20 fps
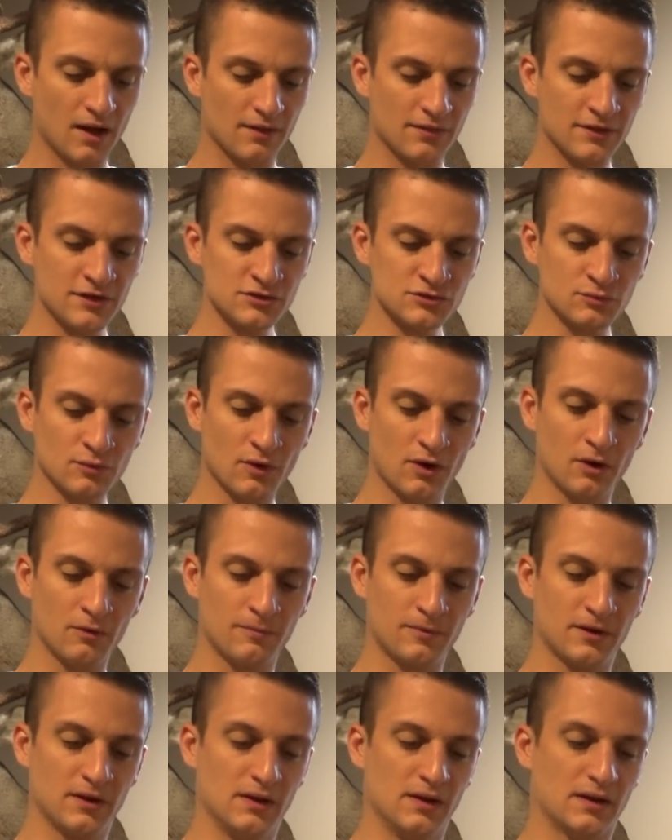This
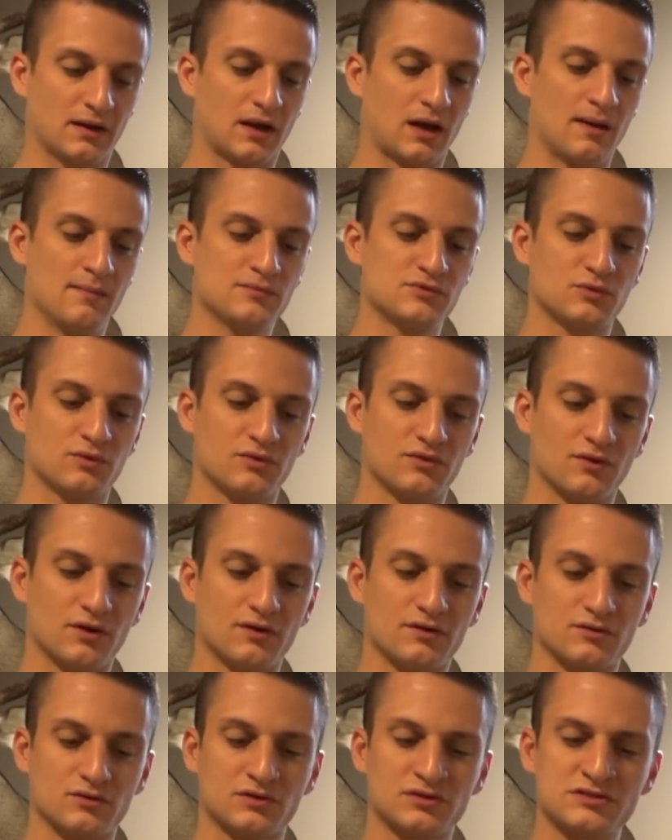rope comes with
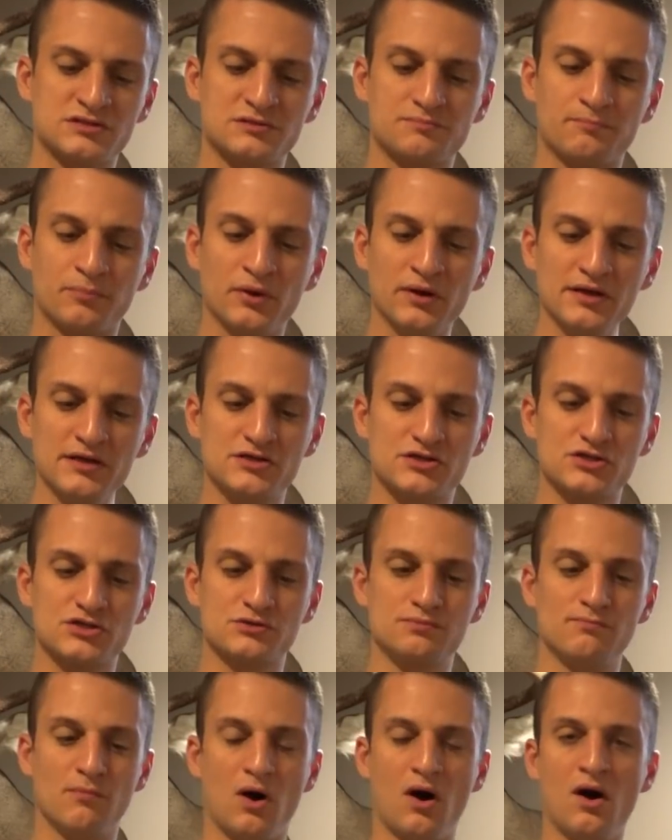a pretty
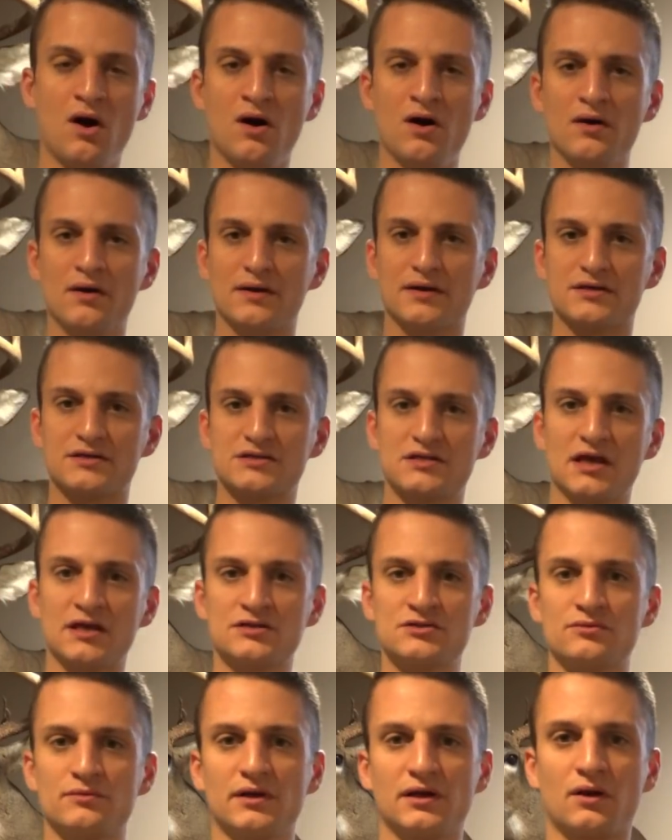small
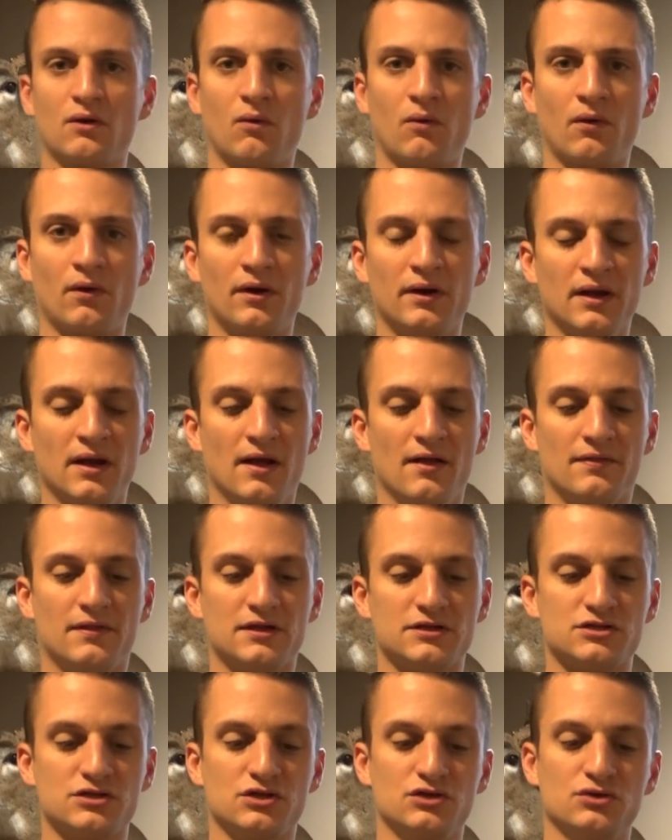accessory cord
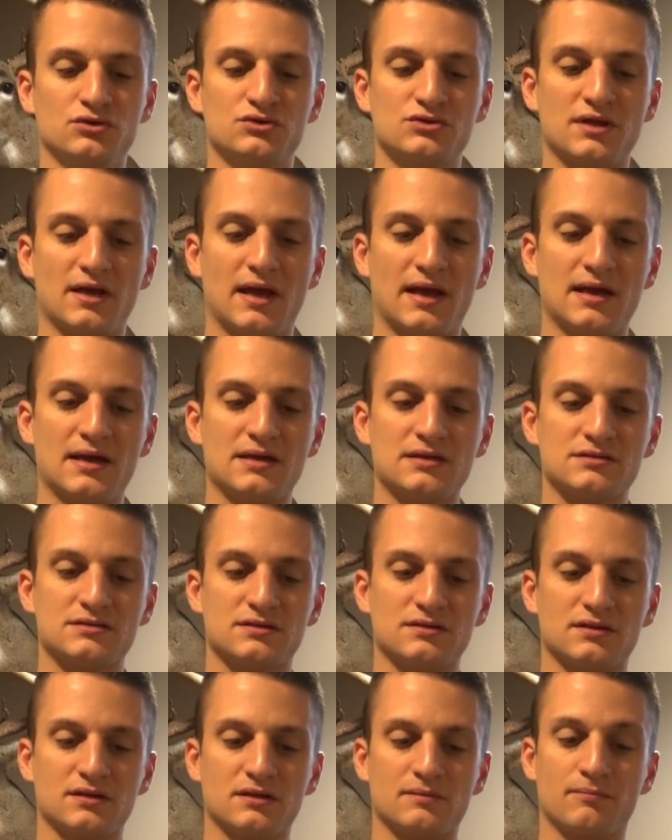that's used
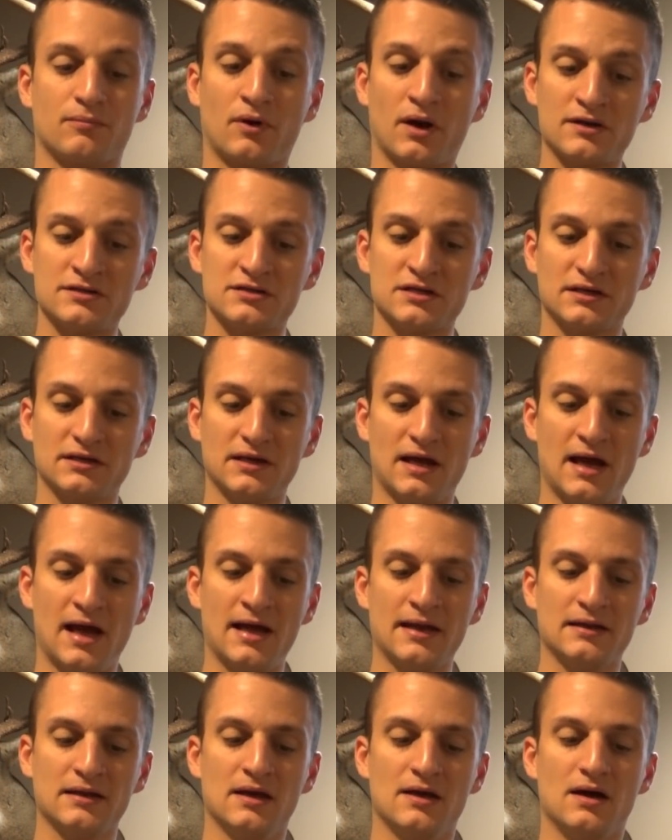as the prusik
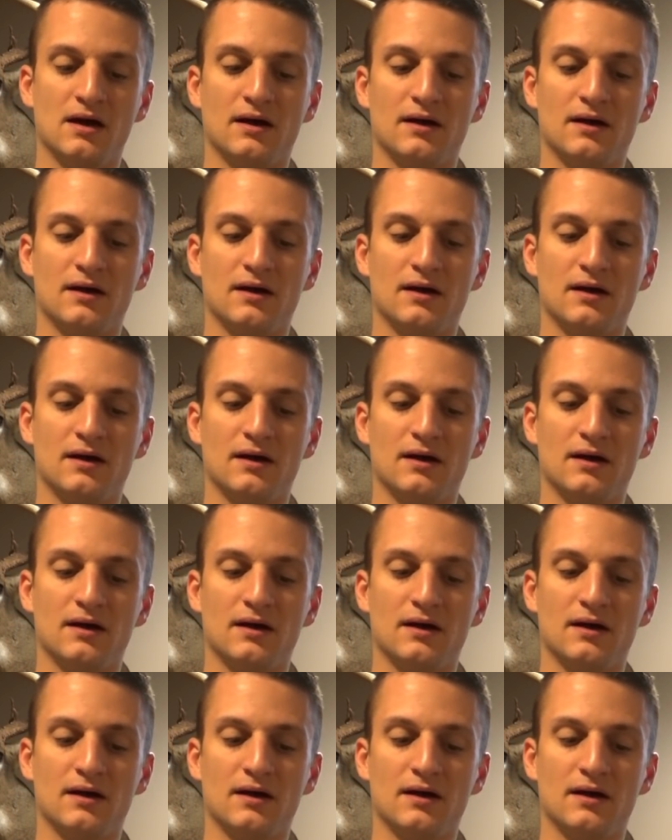knot.